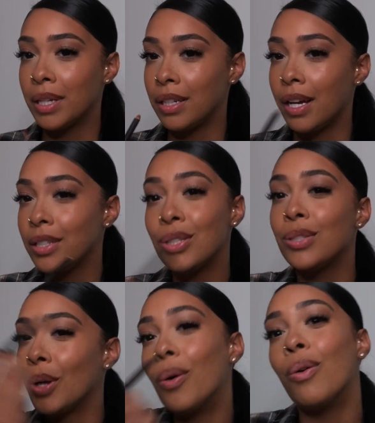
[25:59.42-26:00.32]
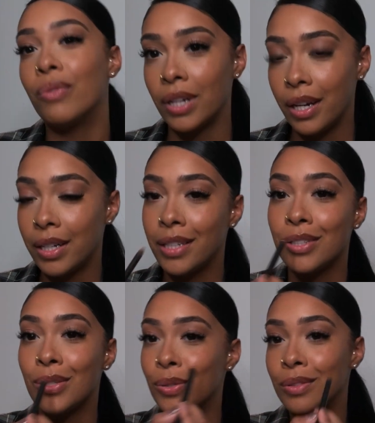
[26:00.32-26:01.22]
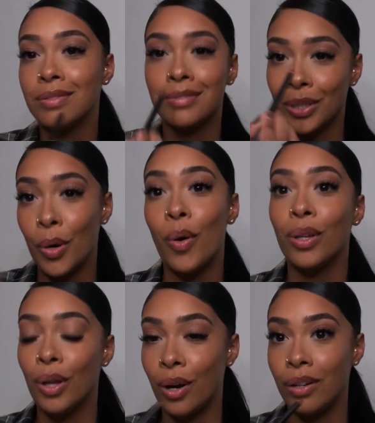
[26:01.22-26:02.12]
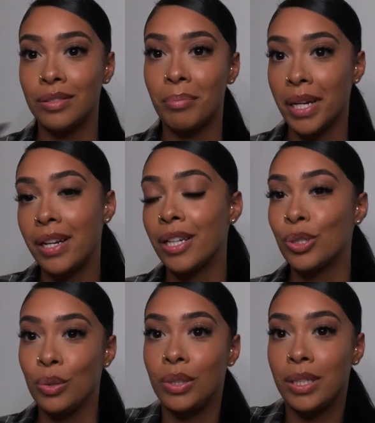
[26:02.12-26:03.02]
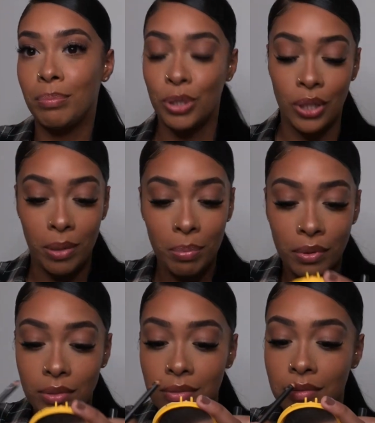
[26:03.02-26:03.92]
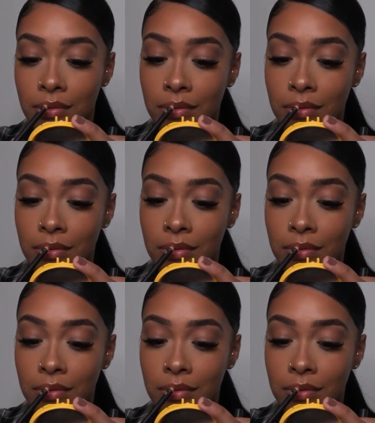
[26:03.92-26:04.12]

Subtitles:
it. I just don't overline. I just go along my natural lip shape. So what I was